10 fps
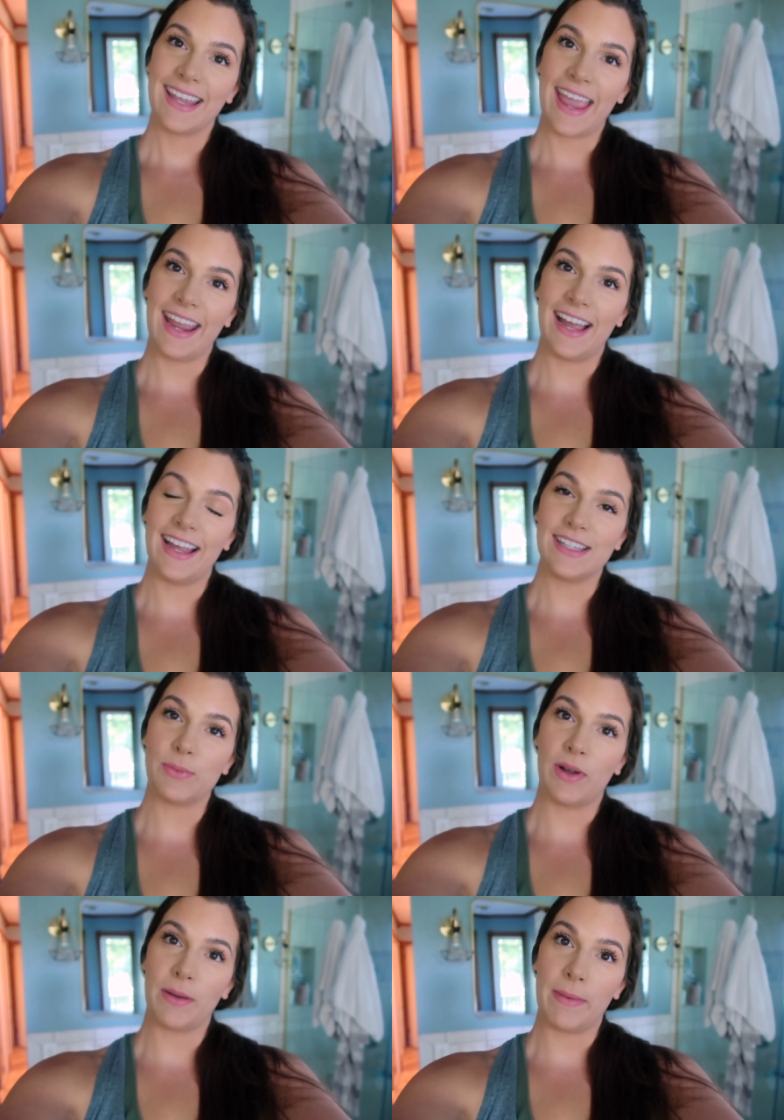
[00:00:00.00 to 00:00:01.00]
Hey guys,
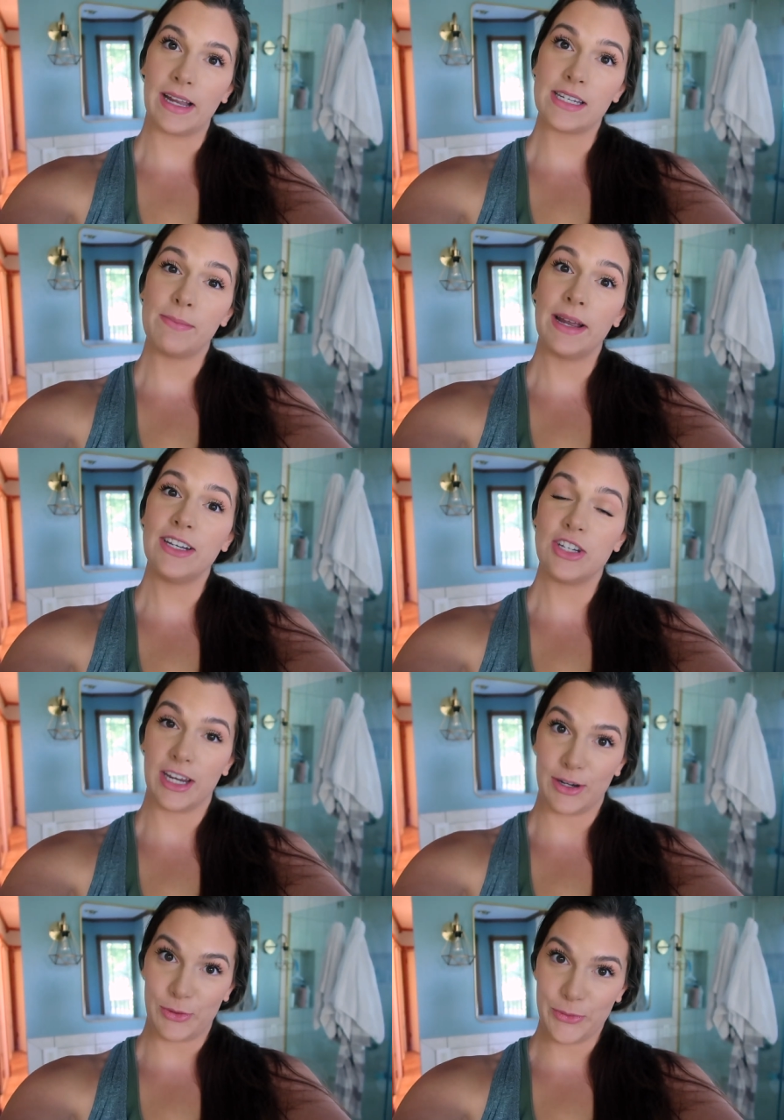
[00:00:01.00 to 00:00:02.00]
welcome back to my
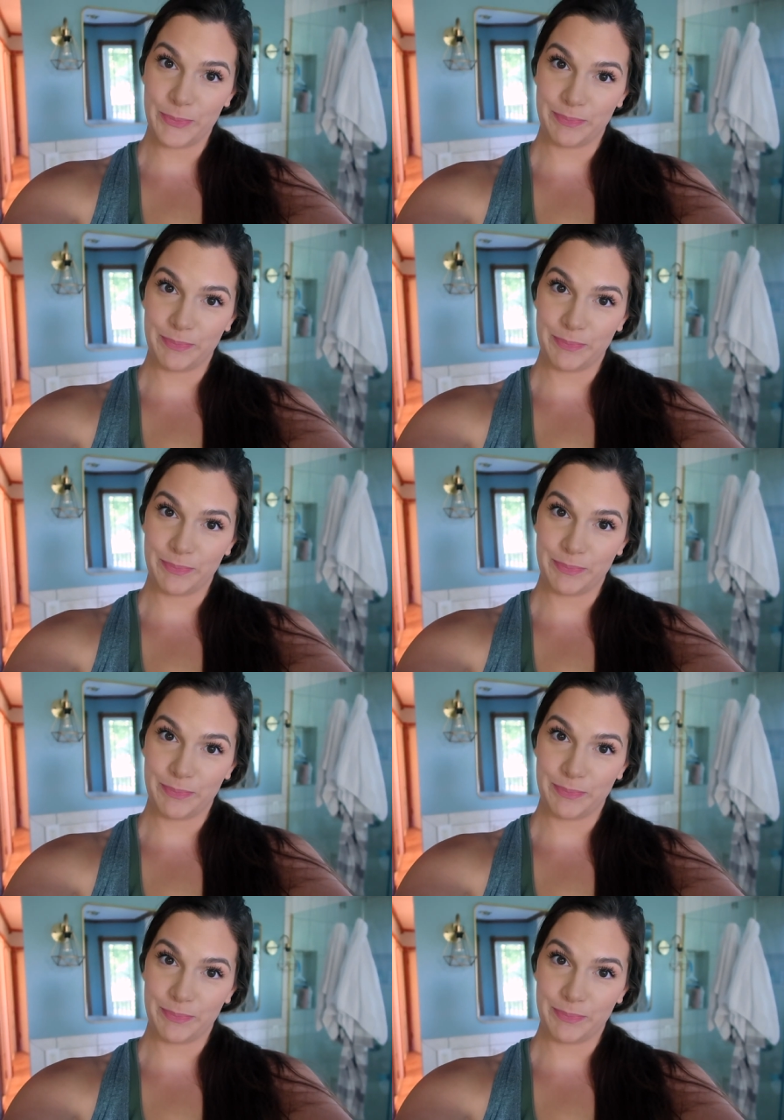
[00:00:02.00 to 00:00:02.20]
channel.